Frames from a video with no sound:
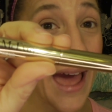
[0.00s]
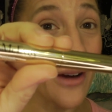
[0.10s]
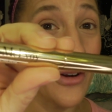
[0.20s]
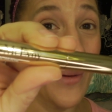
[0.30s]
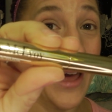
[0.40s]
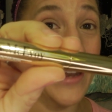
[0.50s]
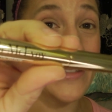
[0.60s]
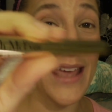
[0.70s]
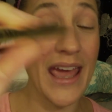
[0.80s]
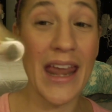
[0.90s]
I don't know how to
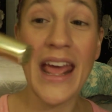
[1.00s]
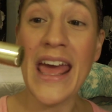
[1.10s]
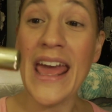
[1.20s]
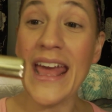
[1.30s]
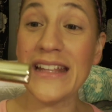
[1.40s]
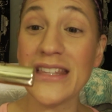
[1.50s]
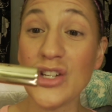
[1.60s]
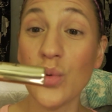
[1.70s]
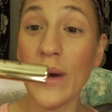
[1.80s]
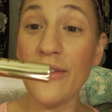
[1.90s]
say it. It's the
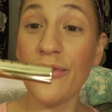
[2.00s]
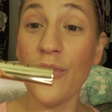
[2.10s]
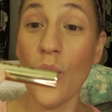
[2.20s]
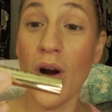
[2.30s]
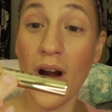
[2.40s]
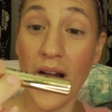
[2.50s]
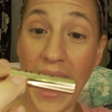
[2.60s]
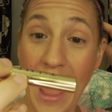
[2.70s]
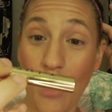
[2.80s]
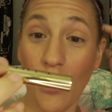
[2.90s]

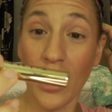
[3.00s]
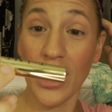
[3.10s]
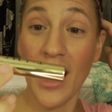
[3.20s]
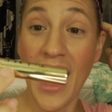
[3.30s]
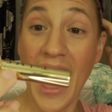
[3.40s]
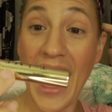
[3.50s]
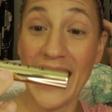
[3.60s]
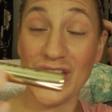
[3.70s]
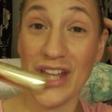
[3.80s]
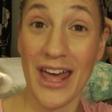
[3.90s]
24-hour
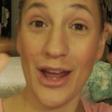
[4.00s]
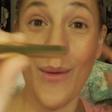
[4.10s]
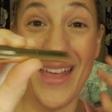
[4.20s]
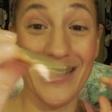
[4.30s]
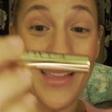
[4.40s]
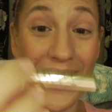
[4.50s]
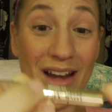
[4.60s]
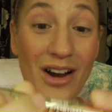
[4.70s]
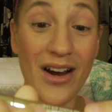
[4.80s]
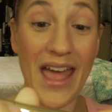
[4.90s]
eyeshadow and
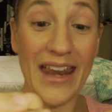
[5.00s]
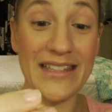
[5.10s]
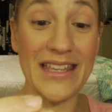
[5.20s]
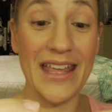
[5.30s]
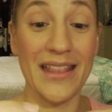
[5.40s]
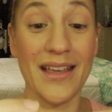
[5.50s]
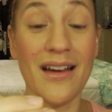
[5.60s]
liner, and it's in the